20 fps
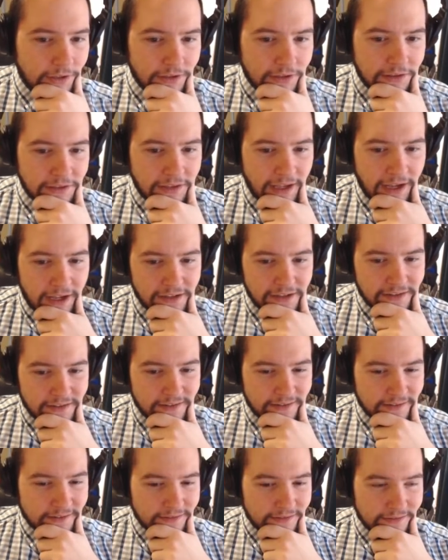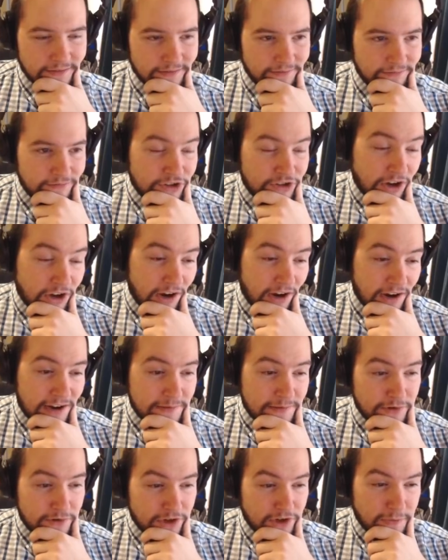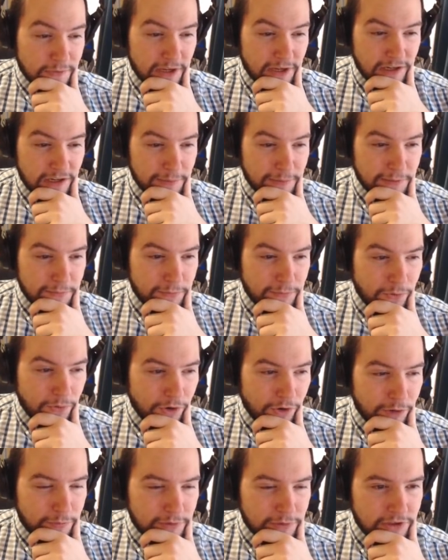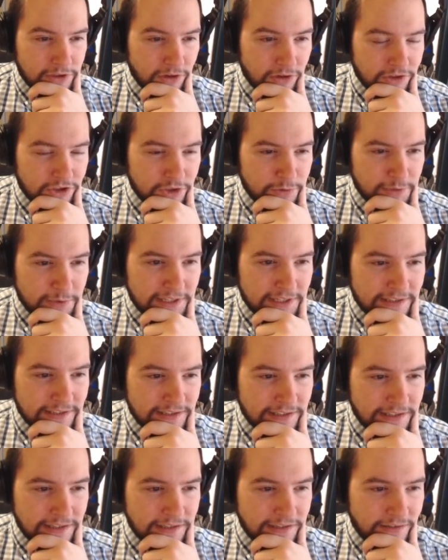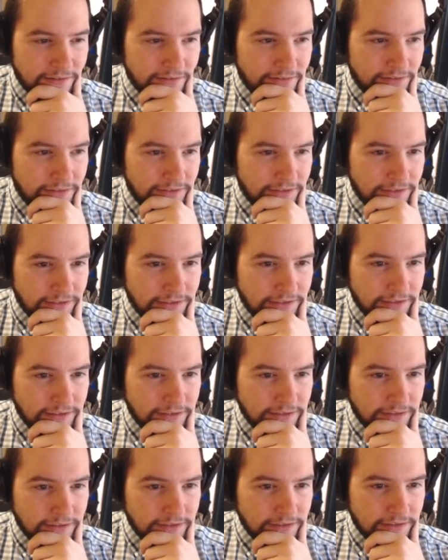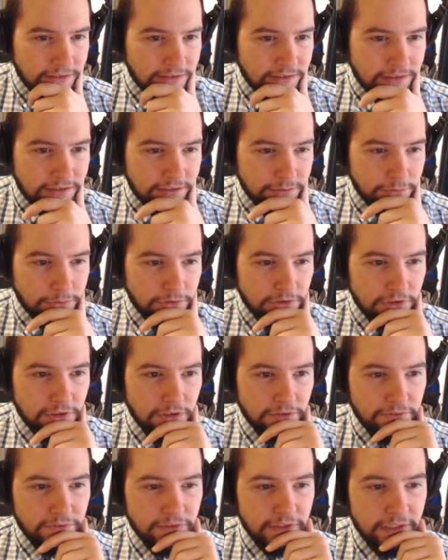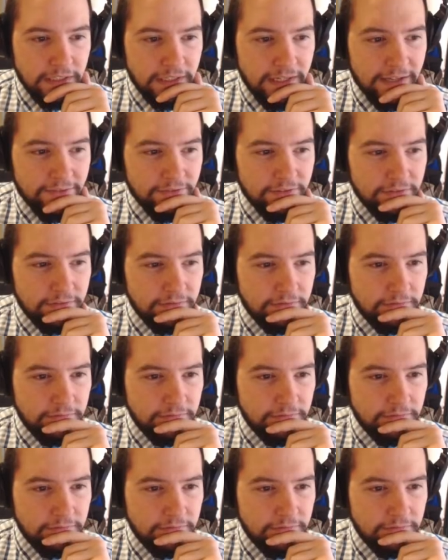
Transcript: That's 9, but could be a little bit more, but not too easy. So we'll just go for the 11.